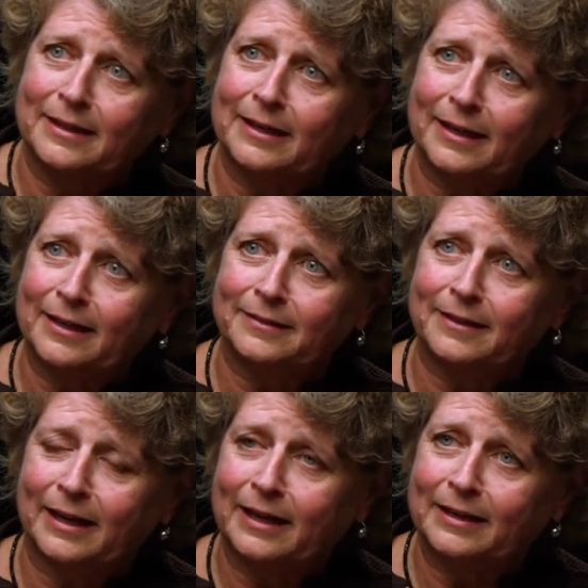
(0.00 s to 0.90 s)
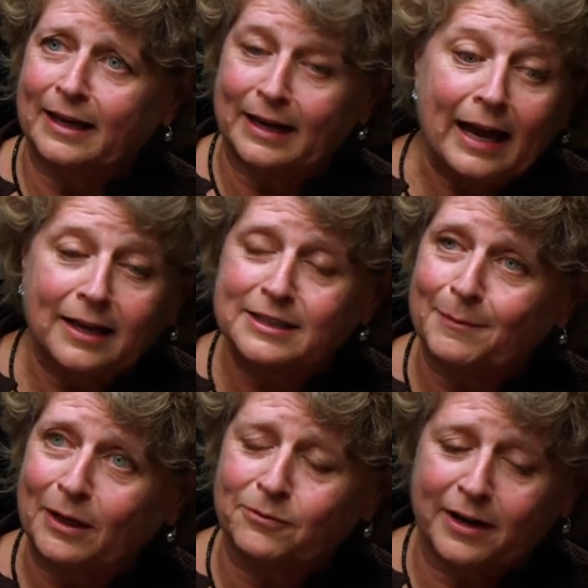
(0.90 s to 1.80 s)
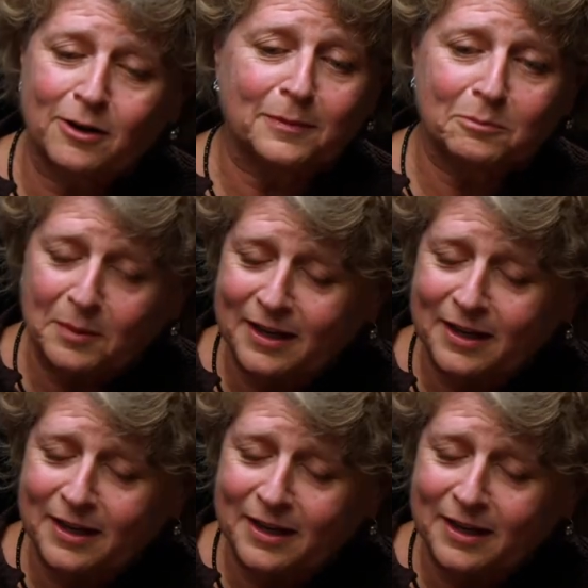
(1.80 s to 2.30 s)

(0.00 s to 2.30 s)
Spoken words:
in an academic environment.